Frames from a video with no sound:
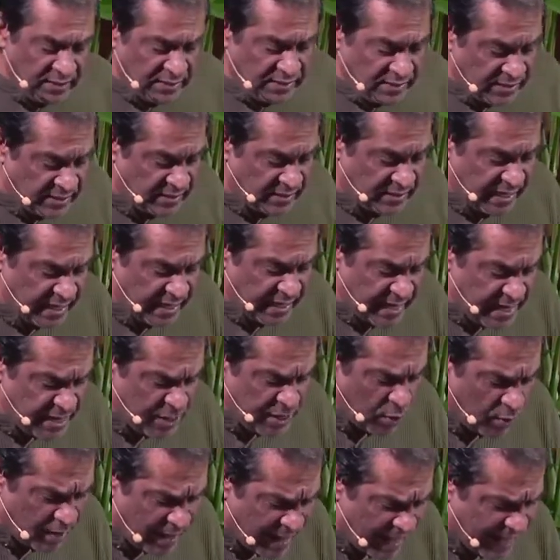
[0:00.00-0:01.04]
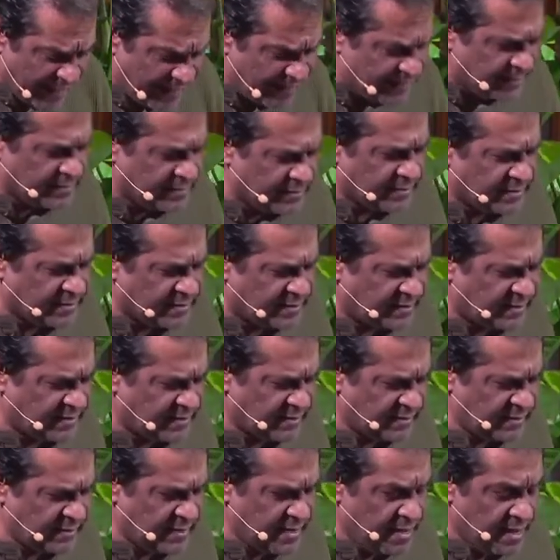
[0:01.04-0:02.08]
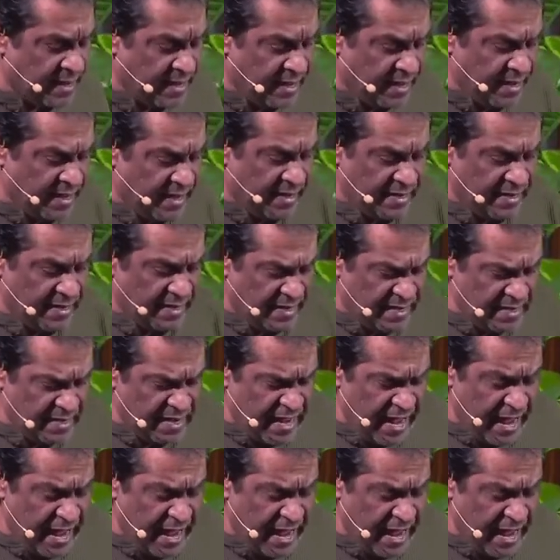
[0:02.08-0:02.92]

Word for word: seeking your guidance in